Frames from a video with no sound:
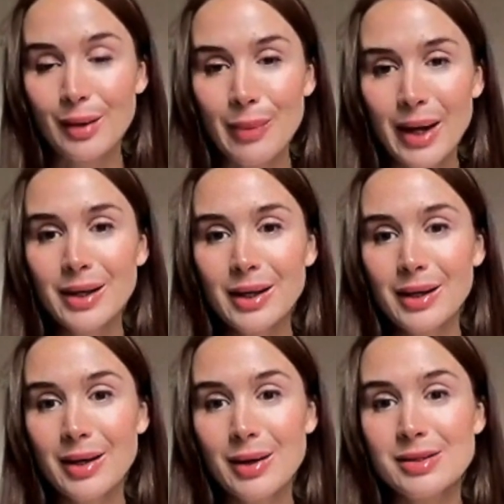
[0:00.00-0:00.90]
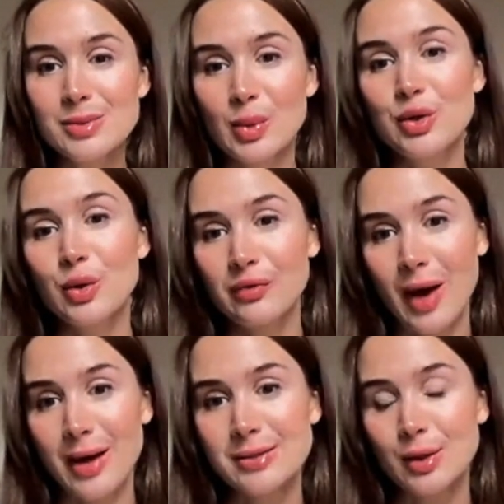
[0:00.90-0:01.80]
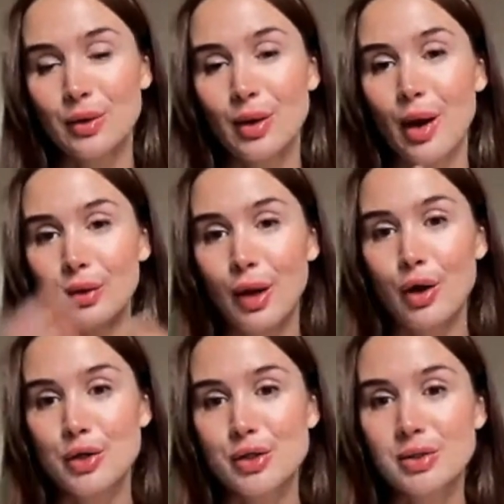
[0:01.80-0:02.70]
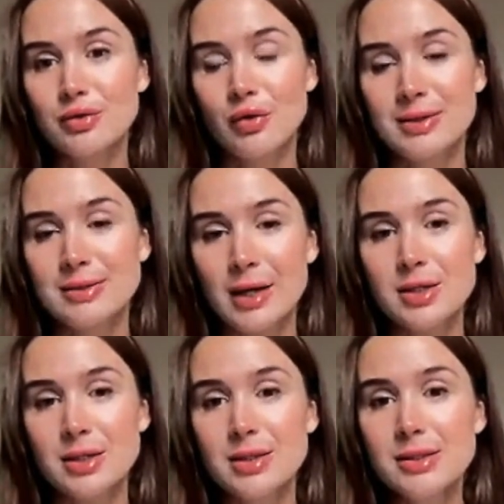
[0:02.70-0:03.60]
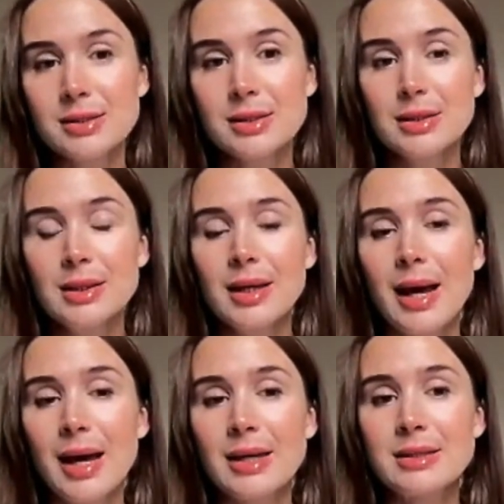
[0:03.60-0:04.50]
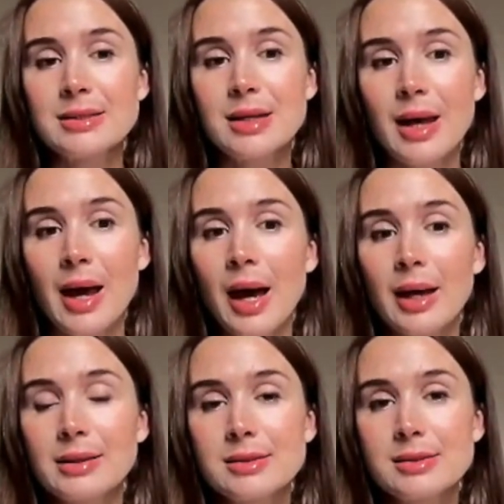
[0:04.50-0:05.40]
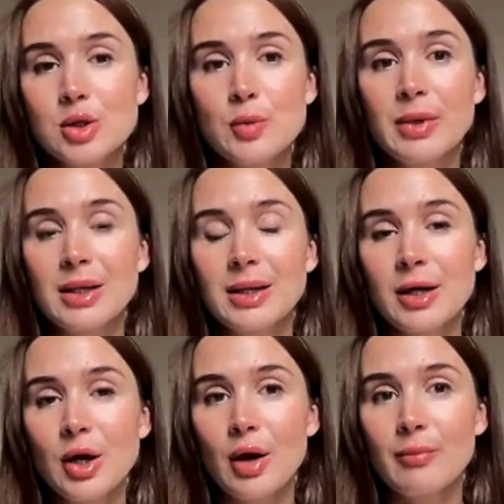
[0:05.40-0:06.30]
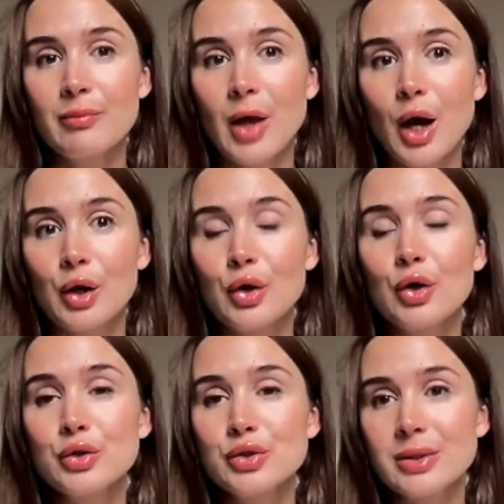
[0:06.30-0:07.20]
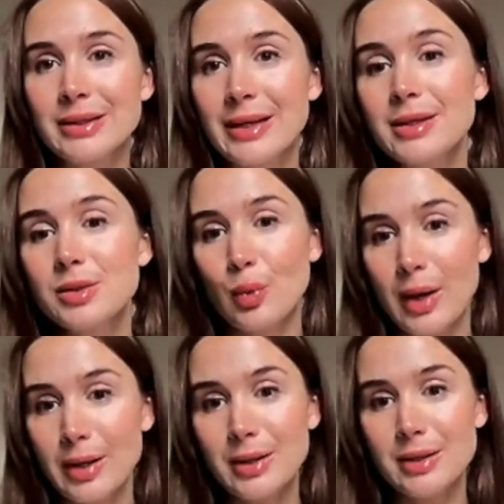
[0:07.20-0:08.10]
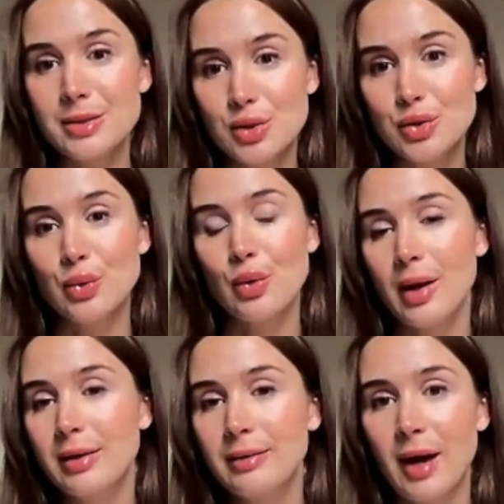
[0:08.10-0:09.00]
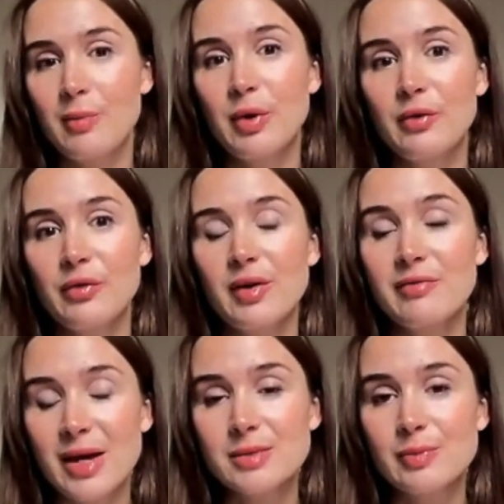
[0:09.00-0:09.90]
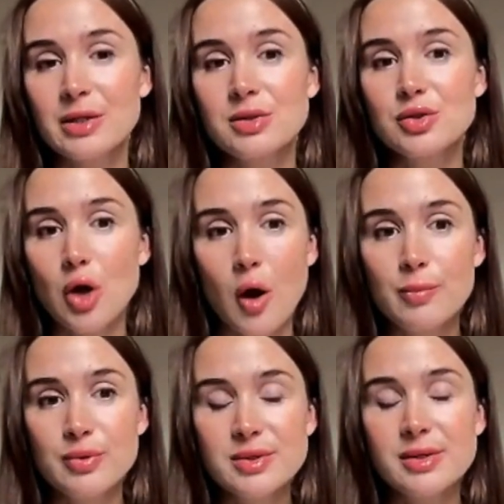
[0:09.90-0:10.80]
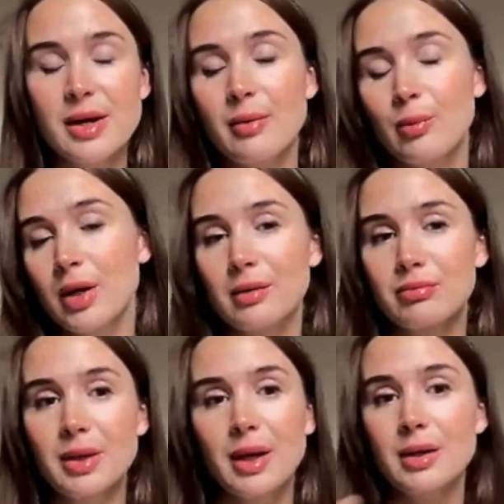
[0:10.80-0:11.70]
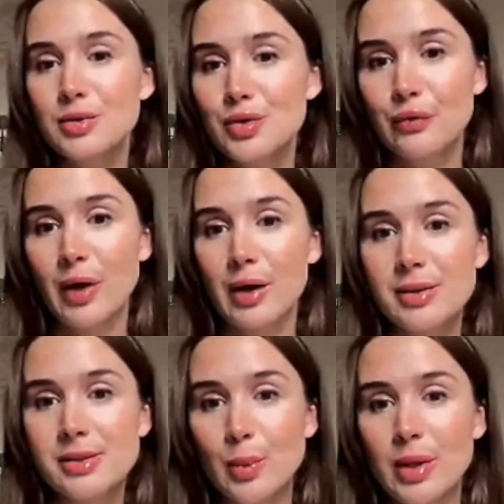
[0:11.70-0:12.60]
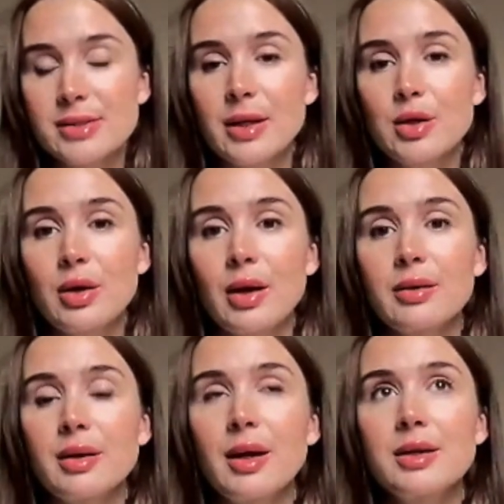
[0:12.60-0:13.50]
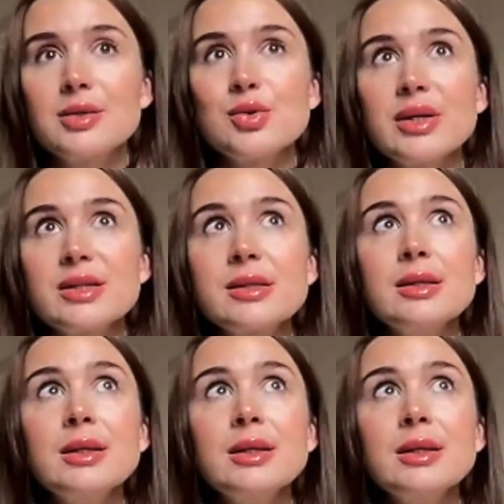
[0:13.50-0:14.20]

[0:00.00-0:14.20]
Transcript: banking is when you advise on, on large transactions. And uh, it's typically a, a, good gateway into any type of investment jobs. And we can get into various ways that you can get into it